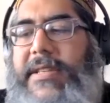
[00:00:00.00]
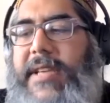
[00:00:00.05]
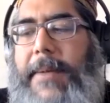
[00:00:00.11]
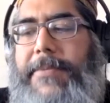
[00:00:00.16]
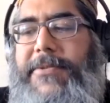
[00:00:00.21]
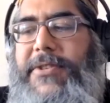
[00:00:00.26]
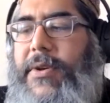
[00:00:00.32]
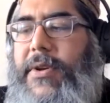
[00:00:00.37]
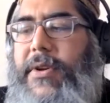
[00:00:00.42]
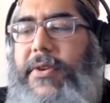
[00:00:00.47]

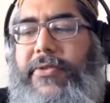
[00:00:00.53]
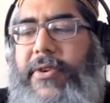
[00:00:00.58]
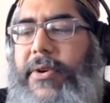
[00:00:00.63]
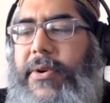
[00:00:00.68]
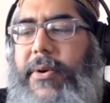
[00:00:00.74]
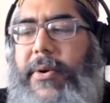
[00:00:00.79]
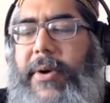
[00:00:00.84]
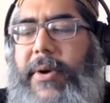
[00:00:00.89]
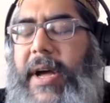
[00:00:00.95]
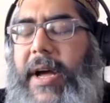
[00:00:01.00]
absolutely
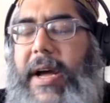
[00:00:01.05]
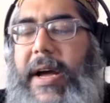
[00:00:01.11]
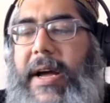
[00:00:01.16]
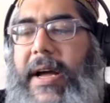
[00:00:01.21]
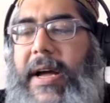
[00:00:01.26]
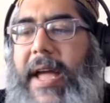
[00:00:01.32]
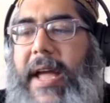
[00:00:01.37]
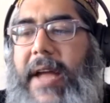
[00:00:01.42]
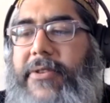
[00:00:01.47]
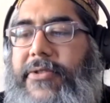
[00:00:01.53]
true,
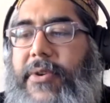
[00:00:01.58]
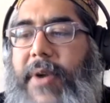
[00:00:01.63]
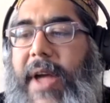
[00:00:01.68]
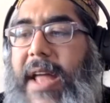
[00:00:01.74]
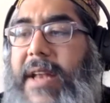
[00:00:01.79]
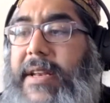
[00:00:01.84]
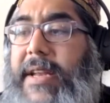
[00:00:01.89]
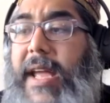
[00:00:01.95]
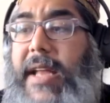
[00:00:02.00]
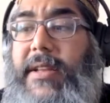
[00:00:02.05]
Andrew.
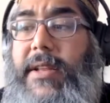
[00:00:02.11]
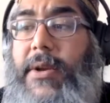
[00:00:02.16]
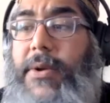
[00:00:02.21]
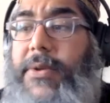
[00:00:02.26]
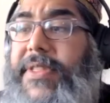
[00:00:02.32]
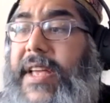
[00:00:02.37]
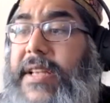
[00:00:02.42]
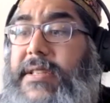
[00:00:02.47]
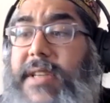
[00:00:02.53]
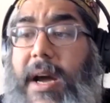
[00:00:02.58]
And you know,
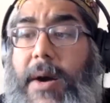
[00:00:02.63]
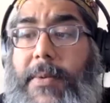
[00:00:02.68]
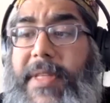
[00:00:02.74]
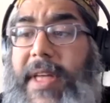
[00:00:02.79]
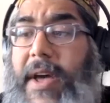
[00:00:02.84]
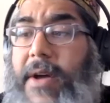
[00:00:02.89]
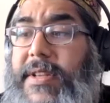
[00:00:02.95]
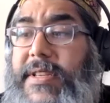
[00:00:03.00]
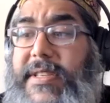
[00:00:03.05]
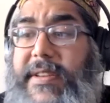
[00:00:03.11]
that's not
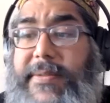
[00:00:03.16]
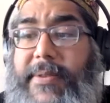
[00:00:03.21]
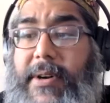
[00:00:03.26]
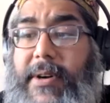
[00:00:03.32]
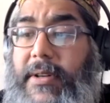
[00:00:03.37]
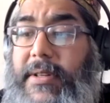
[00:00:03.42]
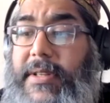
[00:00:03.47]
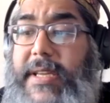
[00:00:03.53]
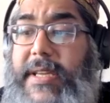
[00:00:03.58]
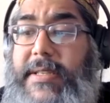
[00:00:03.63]
without its
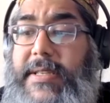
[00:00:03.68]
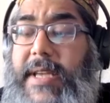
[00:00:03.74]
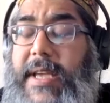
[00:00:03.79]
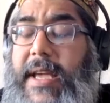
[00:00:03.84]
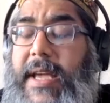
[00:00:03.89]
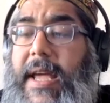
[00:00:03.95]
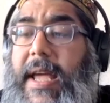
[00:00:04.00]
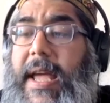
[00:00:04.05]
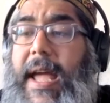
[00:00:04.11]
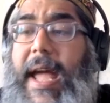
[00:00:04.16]
difficulties.
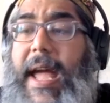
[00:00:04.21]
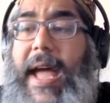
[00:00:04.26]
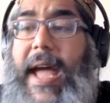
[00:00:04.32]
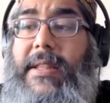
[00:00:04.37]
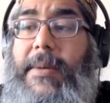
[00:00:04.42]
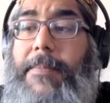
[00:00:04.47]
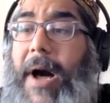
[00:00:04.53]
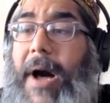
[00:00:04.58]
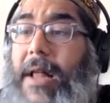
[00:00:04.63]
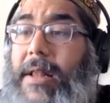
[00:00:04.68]
And the
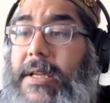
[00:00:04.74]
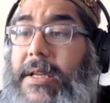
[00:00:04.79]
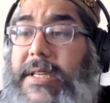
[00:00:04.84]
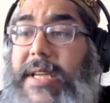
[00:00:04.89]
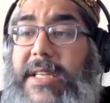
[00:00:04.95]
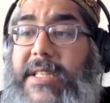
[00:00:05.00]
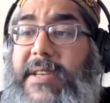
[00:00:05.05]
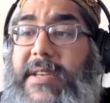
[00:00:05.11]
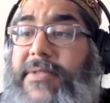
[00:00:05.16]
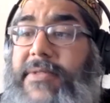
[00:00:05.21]

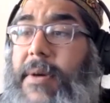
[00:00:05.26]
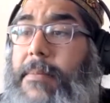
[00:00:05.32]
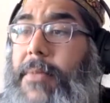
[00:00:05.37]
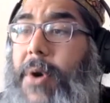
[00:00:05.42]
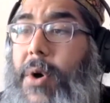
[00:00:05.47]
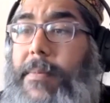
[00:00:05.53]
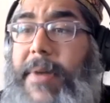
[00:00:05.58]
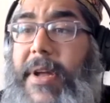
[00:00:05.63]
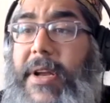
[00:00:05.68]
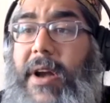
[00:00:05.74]
politics of the
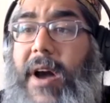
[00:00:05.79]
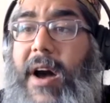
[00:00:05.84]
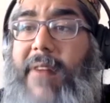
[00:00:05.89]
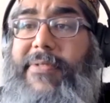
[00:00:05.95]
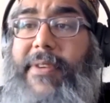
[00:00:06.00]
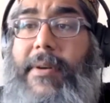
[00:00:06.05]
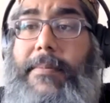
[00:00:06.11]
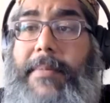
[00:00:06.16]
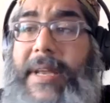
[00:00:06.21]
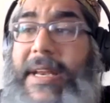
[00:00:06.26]
moment
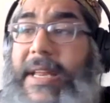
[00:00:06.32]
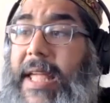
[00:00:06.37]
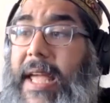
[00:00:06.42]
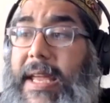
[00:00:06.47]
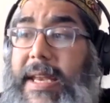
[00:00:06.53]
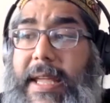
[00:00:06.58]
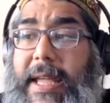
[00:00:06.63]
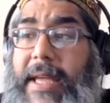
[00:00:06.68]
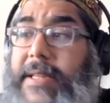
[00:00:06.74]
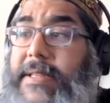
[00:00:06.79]
often mitigate
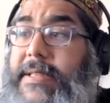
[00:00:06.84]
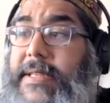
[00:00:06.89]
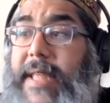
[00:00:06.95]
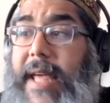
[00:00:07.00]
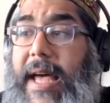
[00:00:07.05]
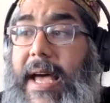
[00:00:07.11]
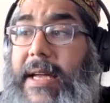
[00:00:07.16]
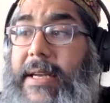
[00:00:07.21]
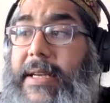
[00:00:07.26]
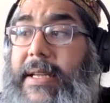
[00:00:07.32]
against
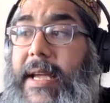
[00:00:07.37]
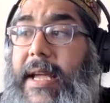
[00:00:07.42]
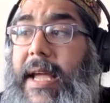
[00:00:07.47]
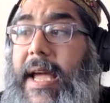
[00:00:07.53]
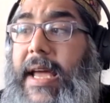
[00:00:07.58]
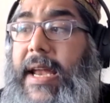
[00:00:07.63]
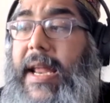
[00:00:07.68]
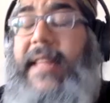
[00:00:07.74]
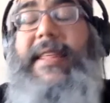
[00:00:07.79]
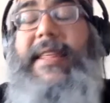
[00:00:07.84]
that.
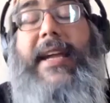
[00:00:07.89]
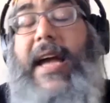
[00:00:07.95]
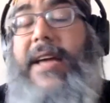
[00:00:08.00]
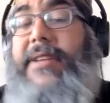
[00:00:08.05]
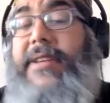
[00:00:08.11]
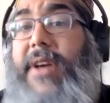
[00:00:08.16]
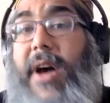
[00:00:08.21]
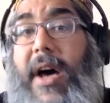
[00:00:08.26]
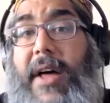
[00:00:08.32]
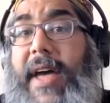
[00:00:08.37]
And I think I
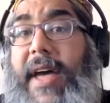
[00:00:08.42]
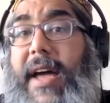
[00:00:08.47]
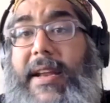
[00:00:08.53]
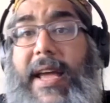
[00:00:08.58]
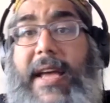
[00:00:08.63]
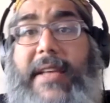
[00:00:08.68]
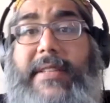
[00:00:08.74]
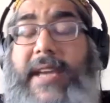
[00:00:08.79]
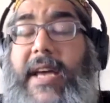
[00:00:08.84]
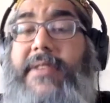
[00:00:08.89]
saw that
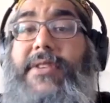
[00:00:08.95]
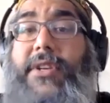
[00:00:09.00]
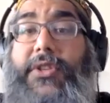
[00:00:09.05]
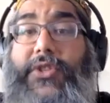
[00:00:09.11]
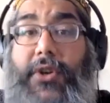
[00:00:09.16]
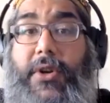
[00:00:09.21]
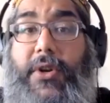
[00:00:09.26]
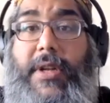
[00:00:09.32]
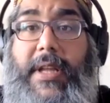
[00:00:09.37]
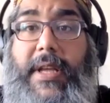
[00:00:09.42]
as a
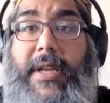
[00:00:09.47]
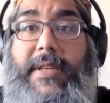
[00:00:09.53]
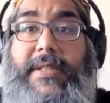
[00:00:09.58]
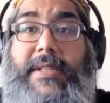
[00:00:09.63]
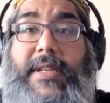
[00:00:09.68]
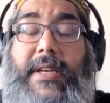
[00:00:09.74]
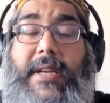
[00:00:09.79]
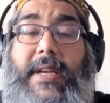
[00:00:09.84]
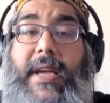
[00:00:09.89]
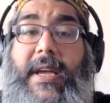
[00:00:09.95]
journalist
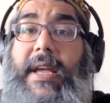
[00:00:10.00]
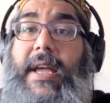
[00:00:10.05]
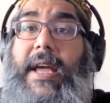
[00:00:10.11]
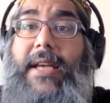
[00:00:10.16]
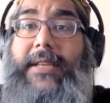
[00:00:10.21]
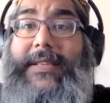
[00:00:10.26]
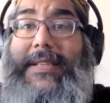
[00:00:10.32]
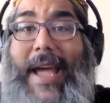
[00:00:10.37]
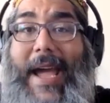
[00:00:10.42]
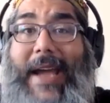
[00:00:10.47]
and
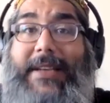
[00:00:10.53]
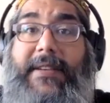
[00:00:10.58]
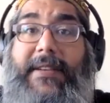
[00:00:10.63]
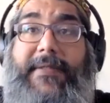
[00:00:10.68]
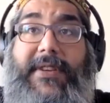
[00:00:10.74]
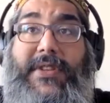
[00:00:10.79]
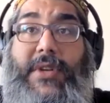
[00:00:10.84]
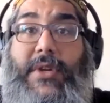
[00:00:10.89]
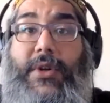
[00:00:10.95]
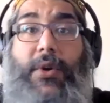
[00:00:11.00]
as an
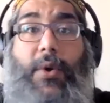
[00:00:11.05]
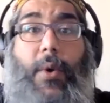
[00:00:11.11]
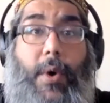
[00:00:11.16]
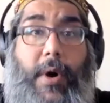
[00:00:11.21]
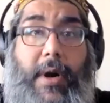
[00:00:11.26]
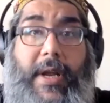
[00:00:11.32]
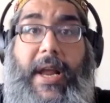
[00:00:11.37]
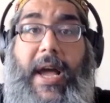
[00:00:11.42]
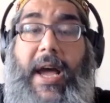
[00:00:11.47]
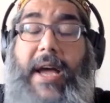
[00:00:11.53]
activist and an
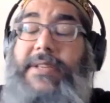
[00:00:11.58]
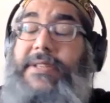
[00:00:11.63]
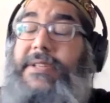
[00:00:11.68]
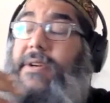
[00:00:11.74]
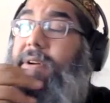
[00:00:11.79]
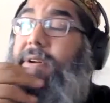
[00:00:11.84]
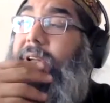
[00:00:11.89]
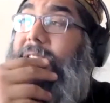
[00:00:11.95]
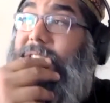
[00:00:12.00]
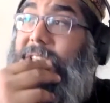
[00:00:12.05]

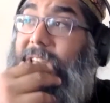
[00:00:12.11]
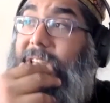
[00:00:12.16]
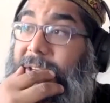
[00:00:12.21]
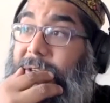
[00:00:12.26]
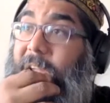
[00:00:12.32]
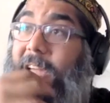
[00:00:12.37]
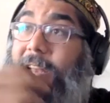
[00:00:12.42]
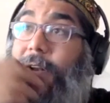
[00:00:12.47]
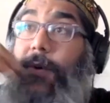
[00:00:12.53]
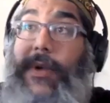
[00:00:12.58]
organizer, as an
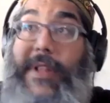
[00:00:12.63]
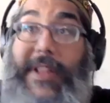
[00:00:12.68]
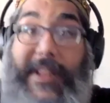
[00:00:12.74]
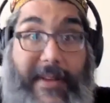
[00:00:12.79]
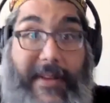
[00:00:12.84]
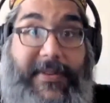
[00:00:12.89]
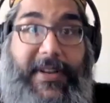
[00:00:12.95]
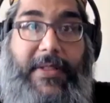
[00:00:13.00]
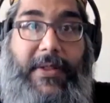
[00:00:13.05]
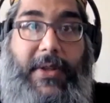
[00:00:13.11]
educator who
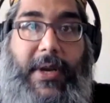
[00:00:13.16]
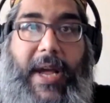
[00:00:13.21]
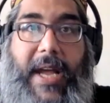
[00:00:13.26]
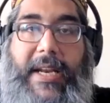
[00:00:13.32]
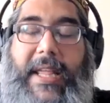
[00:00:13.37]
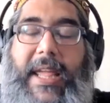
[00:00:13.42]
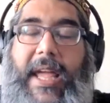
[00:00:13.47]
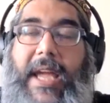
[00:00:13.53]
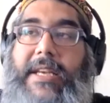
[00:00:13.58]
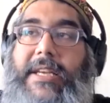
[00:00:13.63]
lived in the
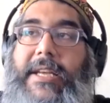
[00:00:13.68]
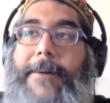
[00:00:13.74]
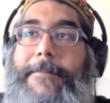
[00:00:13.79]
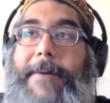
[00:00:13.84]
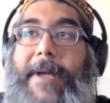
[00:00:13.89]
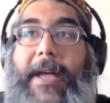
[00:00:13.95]
United Kingdom